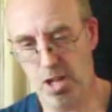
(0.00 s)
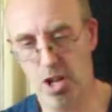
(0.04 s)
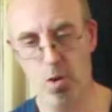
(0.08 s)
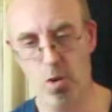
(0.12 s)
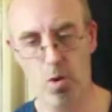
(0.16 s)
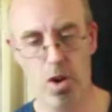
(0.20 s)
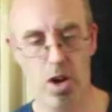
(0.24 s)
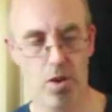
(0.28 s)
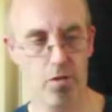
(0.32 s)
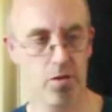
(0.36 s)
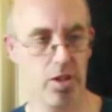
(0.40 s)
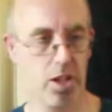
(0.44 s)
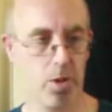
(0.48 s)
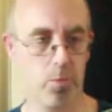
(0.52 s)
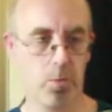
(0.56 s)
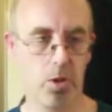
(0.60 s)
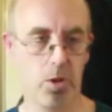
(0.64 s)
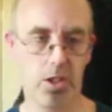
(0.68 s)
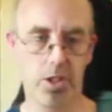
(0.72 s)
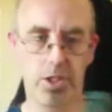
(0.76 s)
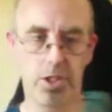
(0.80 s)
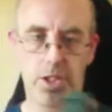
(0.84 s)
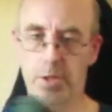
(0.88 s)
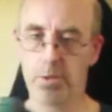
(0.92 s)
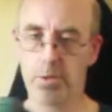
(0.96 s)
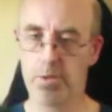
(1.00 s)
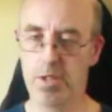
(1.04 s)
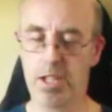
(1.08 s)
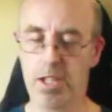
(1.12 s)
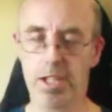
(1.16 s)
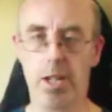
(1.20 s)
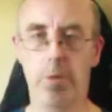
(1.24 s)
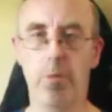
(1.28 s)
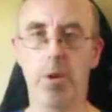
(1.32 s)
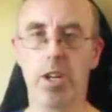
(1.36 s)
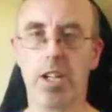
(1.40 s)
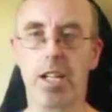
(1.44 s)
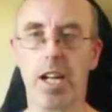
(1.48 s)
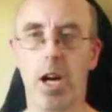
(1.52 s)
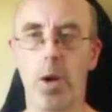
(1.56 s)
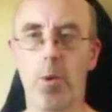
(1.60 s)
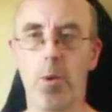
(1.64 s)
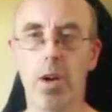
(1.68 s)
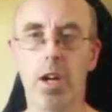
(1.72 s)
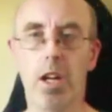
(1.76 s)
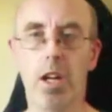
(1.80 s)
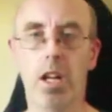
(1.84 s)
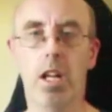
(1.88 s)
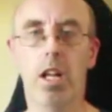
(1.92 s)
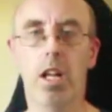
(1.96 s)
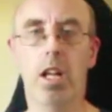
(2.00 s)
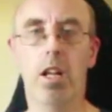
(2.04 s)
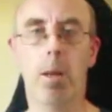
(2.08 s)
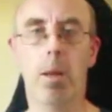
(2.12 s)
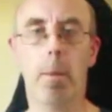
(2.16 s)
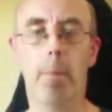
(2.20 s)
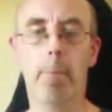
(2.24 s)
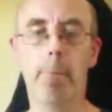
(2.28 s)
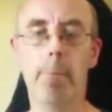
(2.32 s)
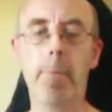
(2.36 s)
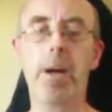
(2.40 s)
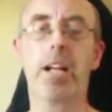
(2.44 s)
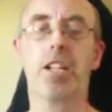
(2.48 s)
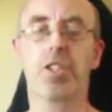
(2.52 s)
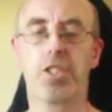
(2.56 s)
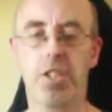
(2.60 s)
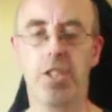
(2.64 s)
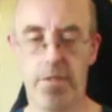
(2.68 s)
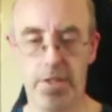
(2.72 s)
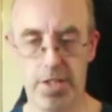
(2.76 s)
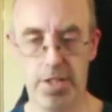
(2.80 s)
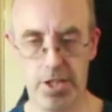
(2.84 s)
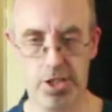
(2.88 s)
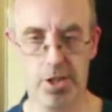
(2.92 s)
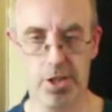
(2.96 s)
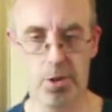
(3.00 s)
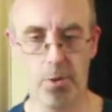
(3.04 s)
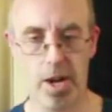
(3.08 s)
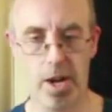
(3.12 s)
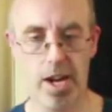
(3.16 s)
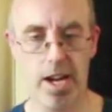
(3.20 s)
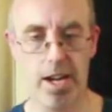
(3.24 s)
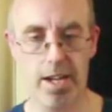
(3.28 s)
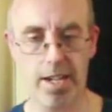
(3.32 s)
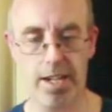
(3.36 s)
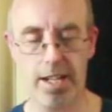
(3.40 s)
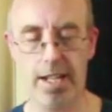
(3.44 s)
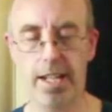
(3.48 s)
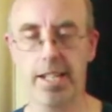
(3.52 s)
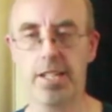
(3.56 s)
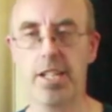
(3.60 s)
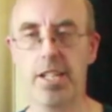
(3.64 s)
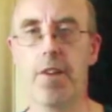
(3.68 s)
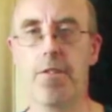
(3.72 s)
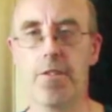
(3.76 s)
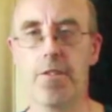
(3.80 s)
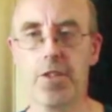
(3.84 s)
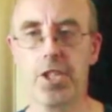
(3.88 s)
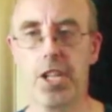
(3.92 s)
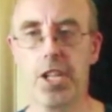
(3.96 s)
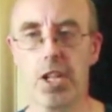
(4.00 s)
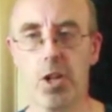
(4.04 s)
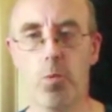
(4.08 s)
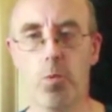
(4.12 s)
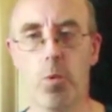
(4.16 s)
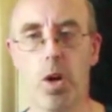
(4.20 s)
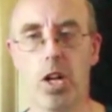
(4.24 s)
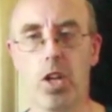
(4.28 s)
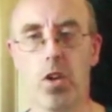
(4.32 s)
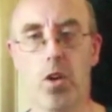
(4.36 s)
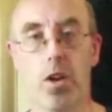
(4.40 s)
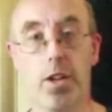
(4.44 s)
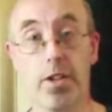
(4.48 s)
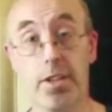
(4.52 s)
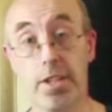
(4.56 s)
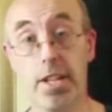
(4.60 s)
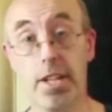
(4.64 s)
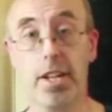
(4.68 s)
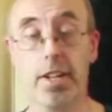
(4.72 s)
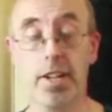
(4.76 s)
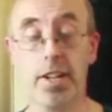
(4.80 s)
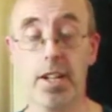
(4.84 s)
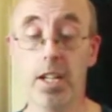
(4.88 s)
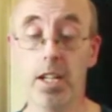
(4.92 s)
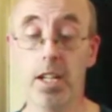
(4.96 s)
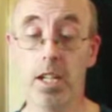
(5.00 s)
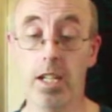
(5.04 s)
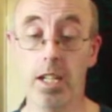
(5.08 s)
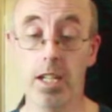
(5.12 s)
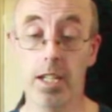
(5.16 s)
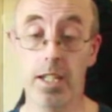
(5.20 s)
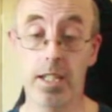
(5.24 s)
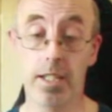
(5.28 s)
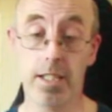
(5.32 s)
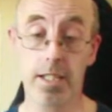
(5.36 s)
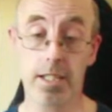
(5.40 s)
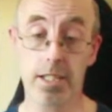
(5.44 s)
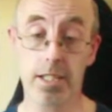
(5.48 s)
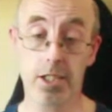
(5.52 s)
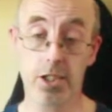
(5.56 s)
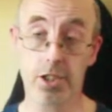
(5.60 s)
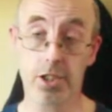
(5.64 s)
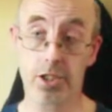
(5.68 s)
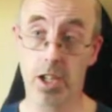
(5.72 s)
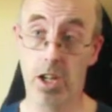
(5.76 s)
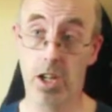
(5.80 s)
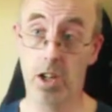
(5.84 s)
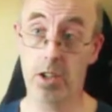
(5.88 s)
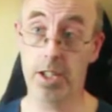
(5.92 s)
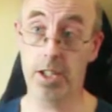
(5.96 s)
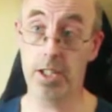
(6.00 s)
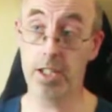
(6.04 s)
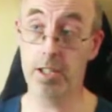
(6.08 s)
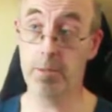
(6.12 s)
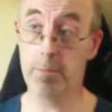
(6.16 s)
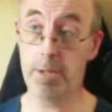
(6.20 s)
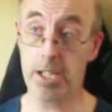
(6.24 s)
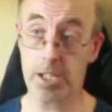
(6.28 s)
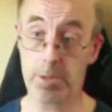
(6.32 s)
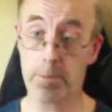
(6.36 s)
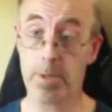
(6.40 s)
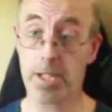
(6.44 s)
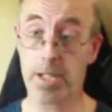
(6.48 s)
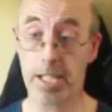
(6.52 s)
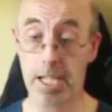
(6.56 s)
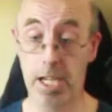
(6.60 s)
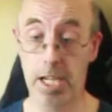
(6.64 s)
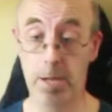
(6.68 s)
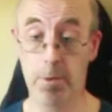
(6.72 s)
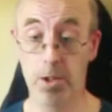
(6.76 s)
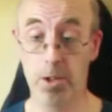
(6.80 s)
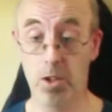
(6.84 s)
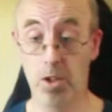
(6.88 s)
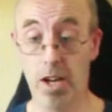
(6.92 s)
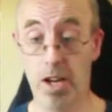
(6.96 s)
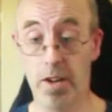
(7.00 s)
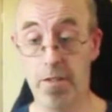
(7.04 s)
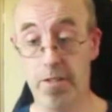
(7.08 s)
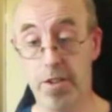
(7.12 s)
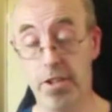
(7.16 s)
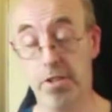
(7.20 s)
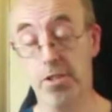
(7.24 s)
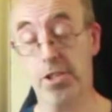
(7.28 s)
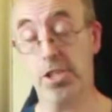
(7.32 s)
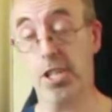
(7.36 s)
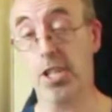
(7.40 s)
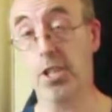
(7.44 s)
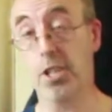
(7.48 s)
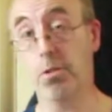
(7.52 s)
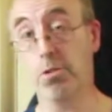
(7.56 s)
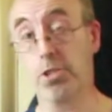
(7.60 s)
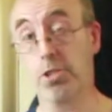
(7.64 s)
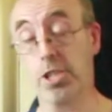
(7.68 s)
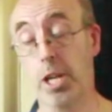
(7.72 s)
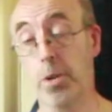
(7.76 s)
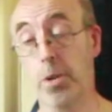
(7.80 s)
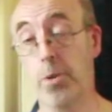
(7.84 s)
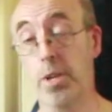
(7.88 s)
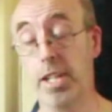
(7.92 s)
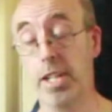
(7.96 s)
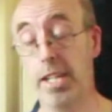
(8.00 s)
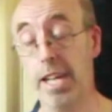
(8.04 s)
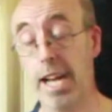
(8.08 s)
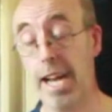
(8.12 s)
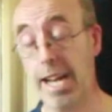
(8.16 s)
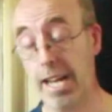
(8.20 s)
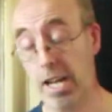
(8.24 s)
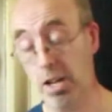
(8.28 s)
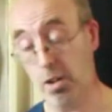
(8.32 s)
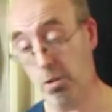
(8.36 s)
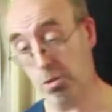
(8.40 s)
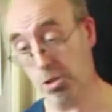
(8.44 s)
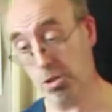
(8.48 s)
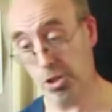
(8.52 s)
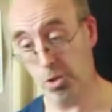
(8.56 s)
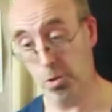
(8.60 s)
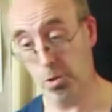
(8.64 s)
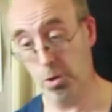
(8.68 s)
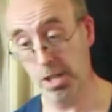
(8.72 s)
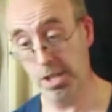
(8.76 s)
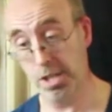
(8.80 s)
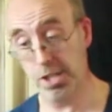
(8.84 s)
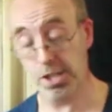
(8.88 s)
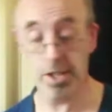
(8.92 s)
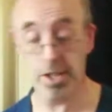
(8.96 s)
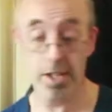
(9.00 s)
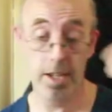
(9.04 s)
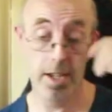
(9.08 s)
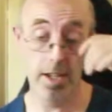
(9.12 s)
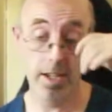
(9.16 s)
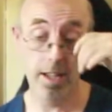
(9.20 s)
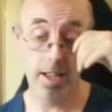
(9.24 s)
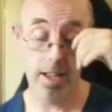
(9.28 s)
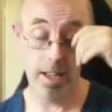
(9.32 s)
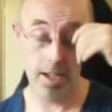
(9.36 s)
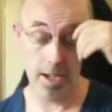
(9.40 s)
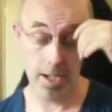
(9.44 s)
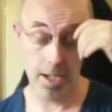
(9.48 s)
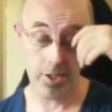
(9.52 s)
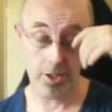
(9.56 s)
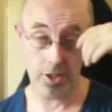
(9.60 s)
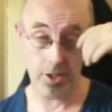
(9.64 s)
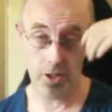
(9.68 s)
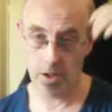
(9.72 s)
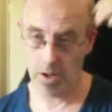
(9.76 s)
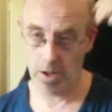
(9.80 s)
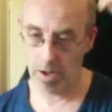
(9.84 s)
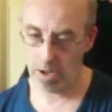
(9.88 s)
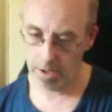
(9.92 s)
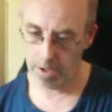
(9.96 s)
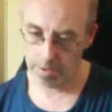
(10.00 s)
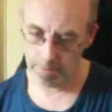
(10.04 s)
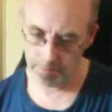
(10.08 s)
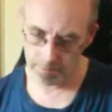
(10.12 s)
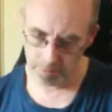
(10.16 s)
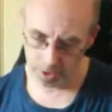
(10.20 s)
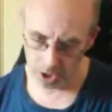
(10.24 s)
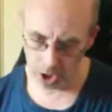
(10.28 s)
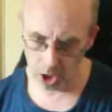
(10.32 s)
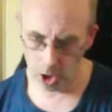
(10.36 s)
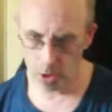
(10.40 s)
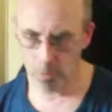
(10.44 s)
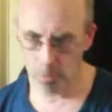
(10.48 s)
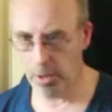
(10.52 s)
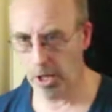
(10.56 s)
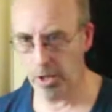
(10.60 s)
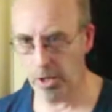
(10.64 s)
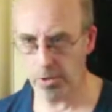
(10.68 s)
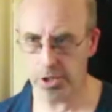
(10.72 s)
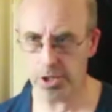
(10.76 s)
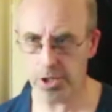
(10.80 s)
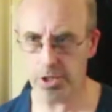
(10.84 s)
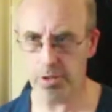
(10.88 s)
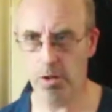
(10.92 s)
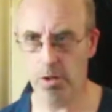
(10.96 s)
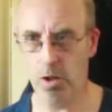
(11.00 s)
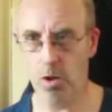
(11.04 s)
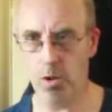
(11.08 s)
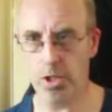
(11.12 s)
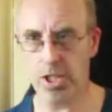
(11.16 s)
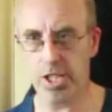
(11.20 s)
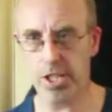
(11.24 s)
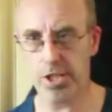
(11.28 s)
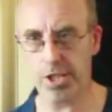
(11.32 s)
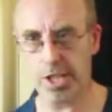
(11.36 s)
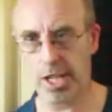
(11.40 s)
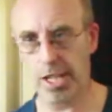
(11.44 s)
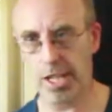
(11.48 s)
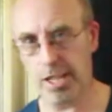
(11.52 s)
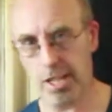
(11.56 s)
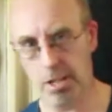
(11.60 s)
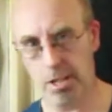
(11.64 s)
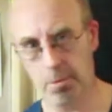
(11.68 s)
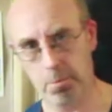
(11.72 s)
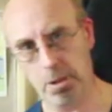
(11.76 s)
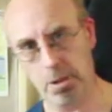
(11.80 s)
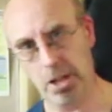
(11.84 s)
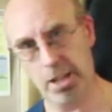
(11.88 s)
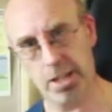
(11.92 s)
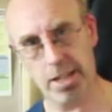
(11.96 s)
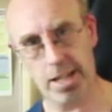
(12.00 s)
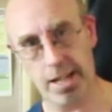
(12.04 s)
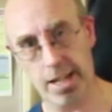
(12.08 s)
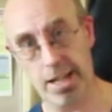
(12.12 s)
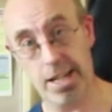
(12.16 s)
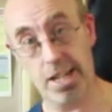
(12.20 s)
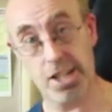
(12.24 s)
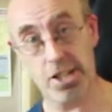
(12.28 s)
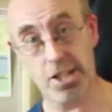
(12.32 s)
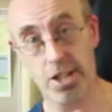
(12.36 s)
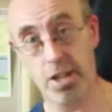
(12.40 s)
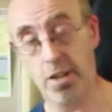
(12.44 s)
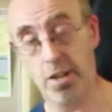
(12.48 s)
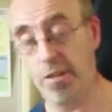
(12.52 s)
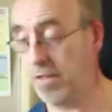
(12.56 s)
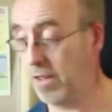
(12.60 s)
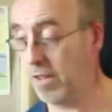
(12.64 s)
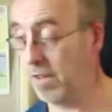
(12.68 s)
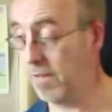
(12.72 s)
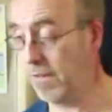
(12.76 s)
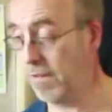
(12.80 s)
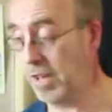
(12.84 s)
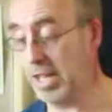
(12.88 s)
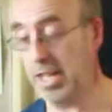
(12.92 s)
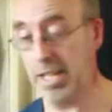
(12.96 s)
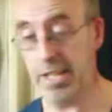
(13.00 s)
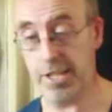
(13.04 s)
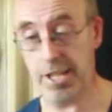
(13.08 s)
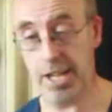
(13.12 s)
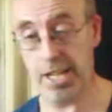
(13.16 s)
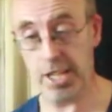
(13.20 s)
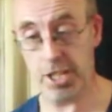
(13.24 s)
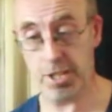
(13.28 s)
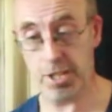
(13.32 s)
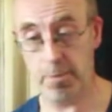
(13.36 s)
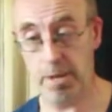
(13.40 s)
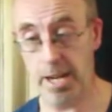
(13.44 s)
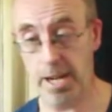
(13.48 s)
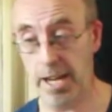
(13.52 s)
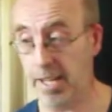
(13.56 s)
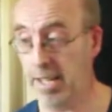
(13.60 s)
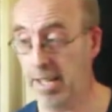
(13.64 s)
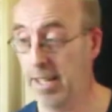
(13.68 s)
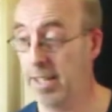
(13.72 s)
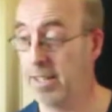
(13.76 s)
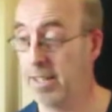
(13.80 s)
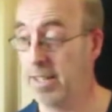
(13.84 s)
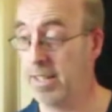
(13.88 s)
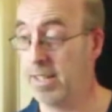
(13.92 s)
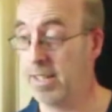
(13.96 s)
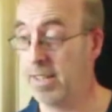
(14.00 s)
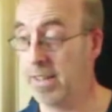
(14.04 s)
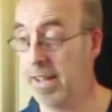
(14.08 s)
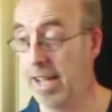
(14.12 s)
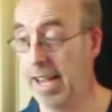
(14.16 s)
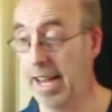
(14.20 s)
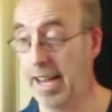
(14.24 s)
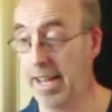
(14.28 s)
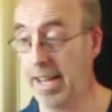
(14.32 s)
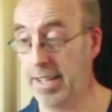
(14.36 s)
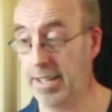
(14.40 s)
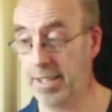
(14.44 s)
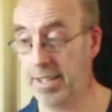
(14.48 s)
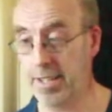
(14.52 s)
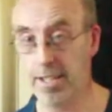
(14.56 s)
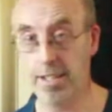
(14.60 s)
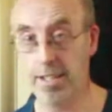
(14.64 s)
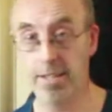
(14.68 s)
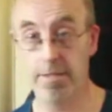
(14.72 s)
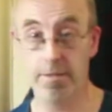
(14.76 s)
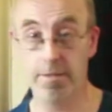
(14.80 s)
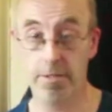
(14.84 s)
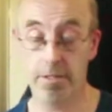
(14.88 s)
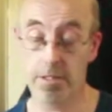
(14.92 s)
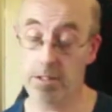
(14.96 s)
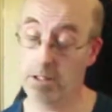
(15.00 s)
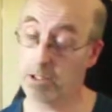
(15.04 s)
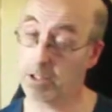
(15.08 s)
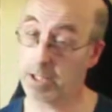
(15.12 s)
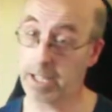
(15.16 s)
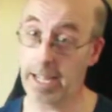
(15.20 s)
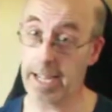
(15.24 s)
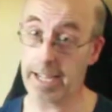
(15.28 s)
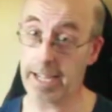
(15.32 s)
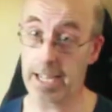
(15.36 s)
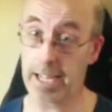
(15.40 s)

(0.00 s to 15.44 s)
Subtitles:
all I really want to do. I don't want to go massive into it and collect every single one that I did, because I need a massive big cupboard. Like if you see on Tony Analog Toys, he's got almost, or you could say the complete collection of vintage Action Man, and look at that